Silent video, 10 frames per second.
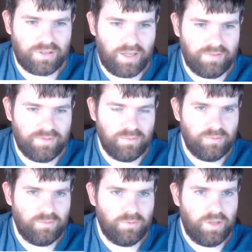
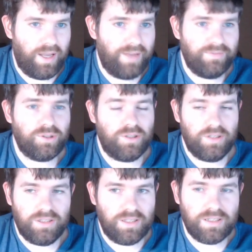Gavin, I haven't
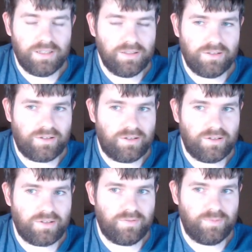tried any of the cert
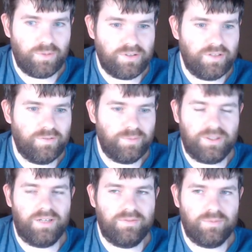stuff myself, but
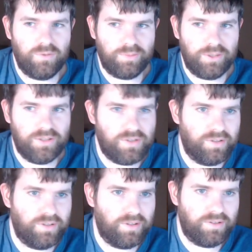Gavin was
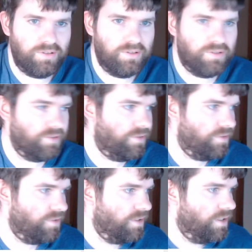mentioning that it isn't
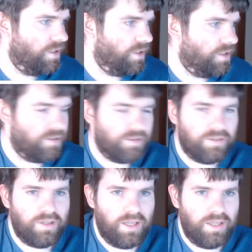
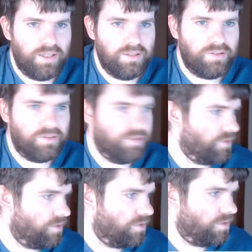as
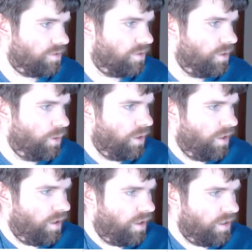good.
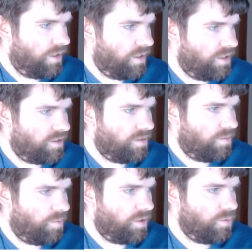
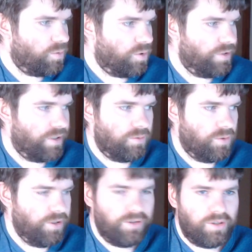HTTP
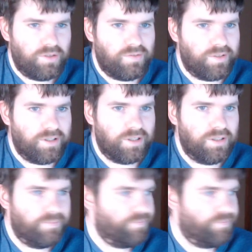1.1, that's fine.